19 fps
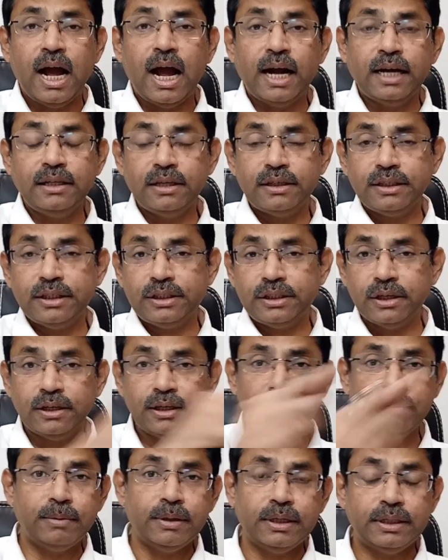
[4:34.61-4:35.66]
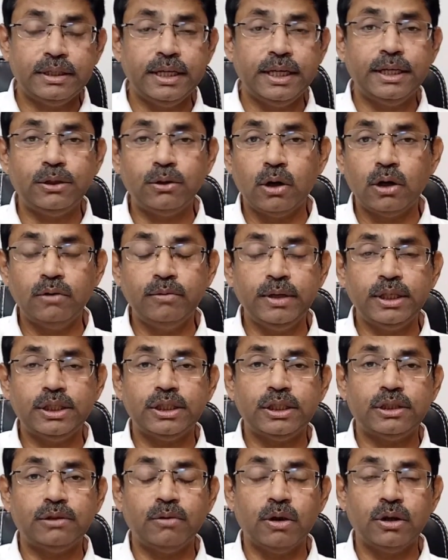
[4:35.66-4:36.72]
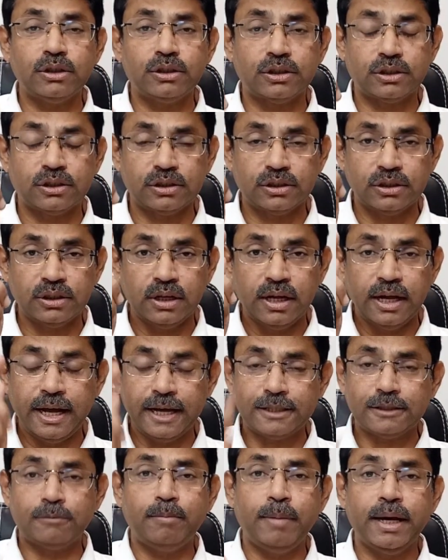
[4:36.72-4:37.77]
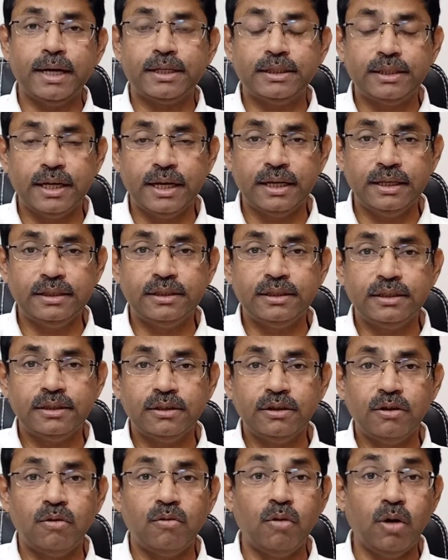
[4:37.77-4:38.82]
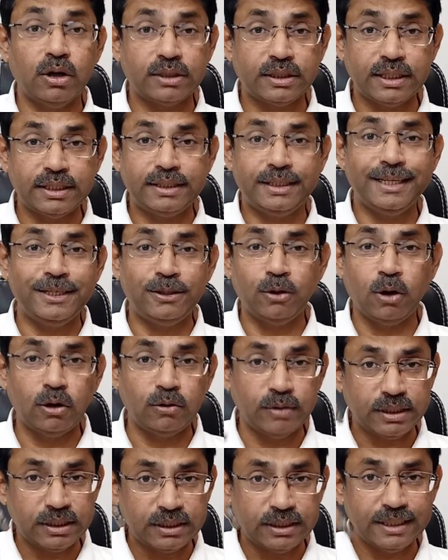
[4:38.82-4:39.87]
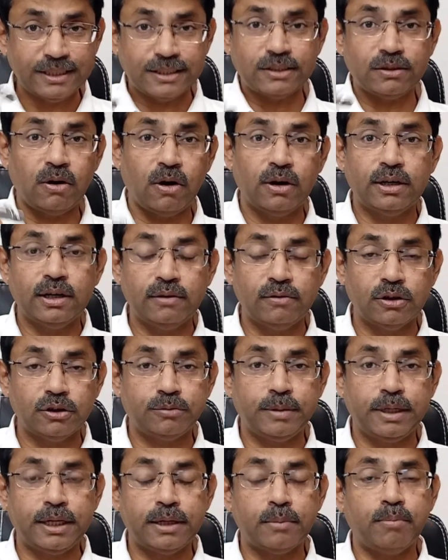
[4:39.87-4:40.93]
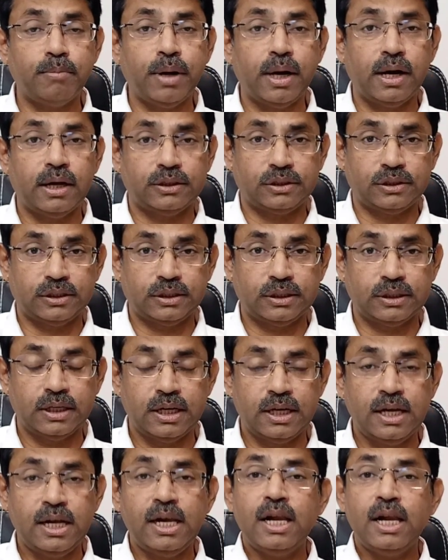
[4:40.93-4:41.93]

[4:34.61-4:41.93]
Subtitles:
and the returnable date on which it was expected was the date on which this order was being passed.